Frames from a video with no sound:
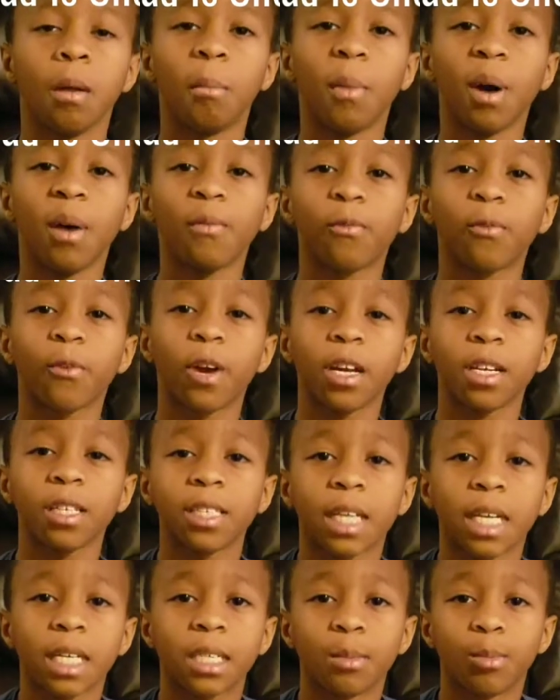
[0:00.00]
My
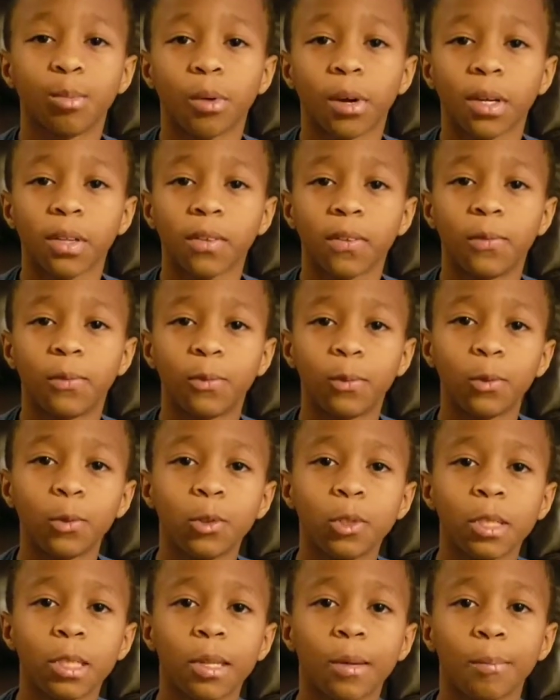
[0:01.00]
friends had to bring the
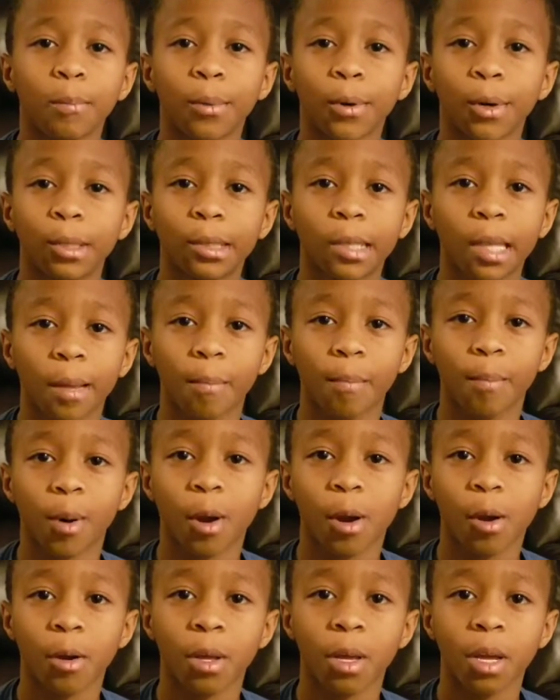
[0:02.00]
food to the birthday
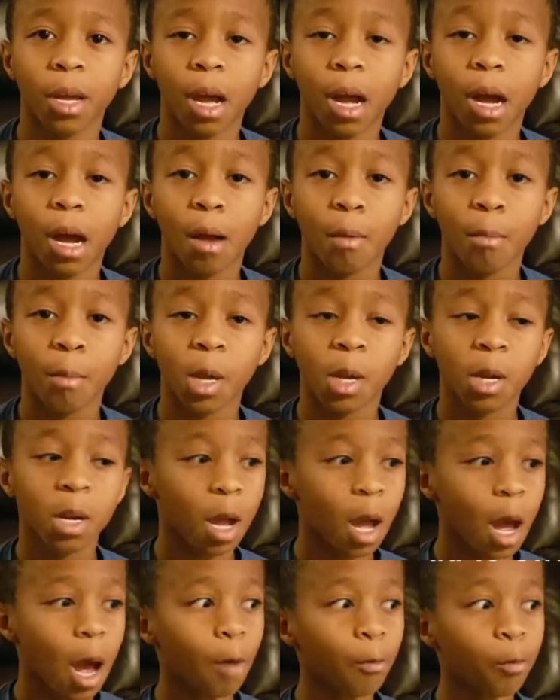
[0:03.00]
party. I mean,
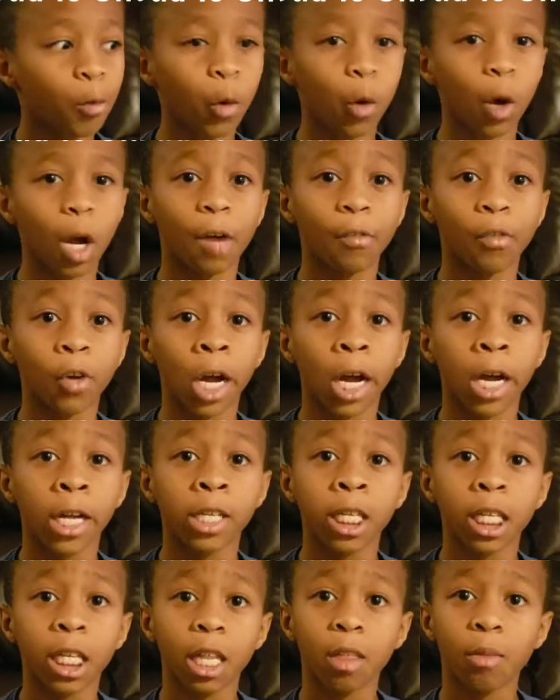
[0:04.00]
have you ever
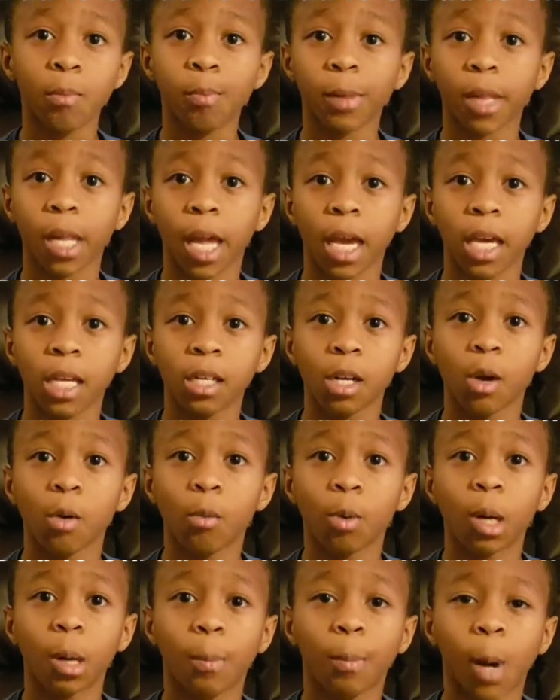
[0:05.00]
had to explain
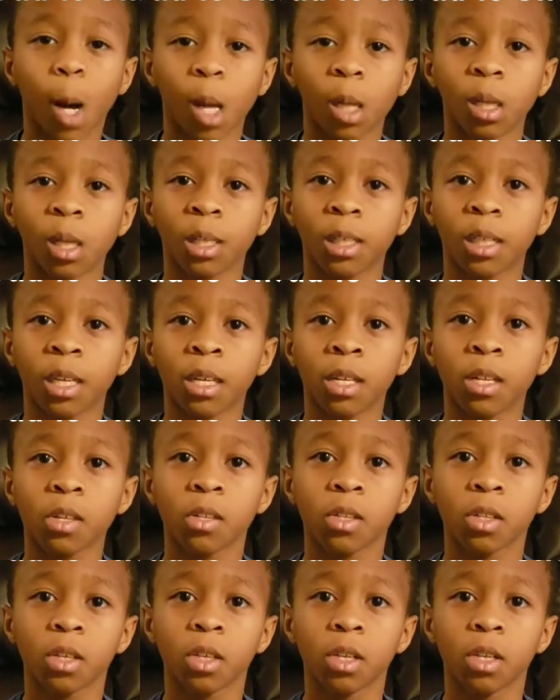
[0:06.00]
what a potluck is